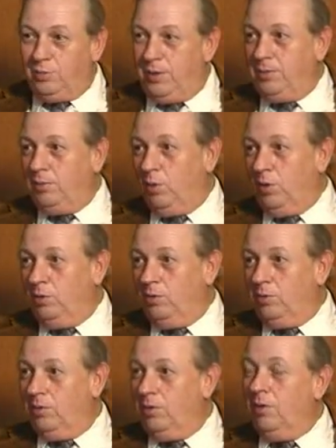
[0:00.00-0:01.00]
Us being
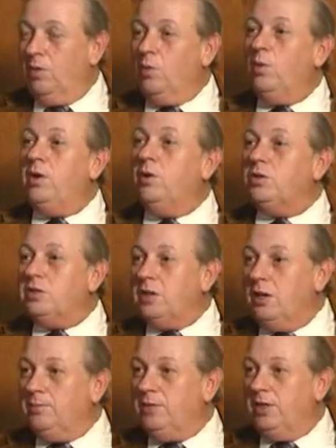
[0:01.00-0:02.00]
mortal, we are
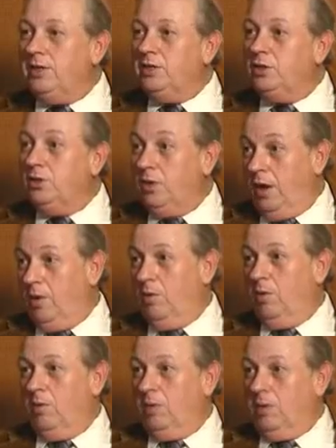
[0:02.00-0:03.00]
subject to
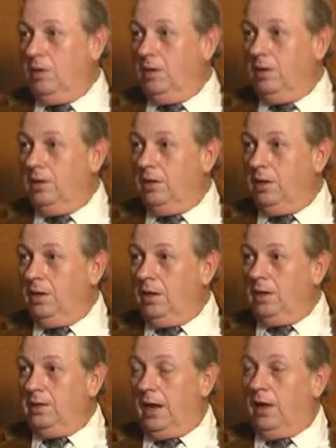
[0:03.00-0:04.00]
error.
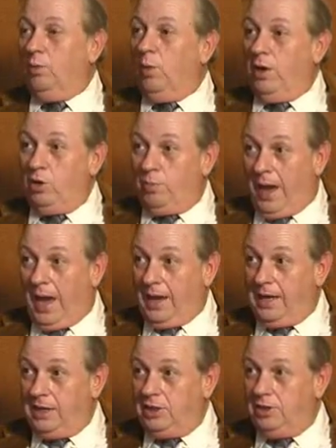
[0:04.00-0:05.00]
Now, the way you
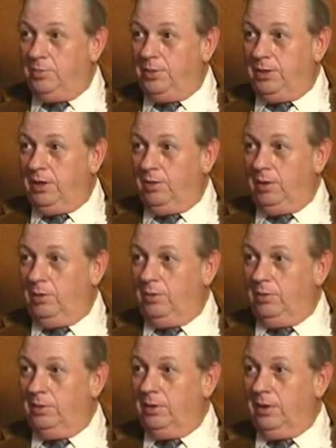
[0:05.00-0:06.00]
package the
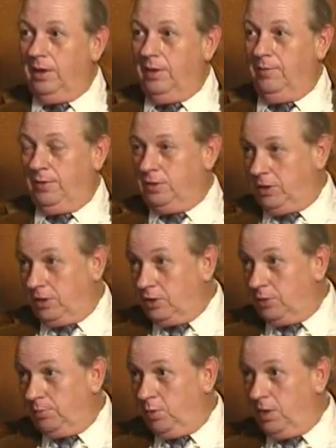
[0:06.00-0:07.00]
material, if it's
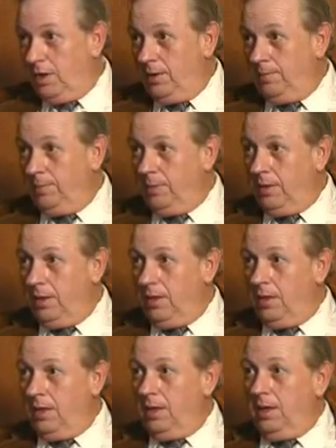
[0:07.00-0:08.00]
just debris,
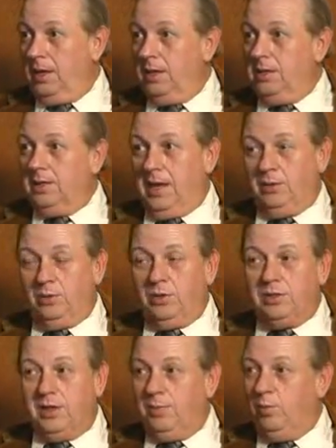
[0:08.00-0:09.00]
is handled
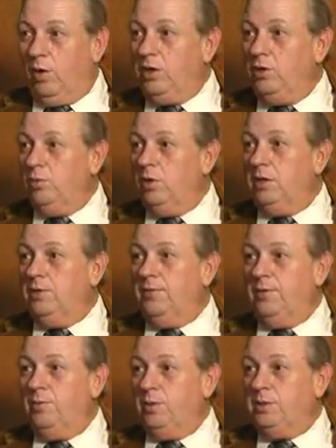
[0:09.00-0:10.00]
the same way you would
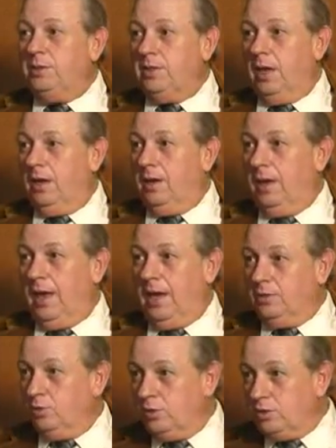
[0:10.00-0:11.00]
if it was
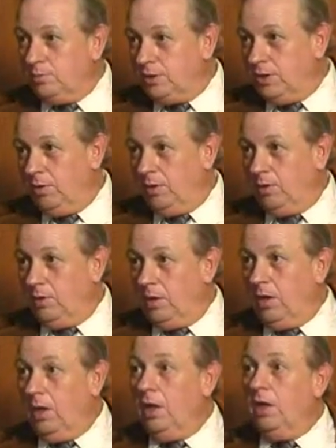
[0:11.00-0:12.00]
hazardous material.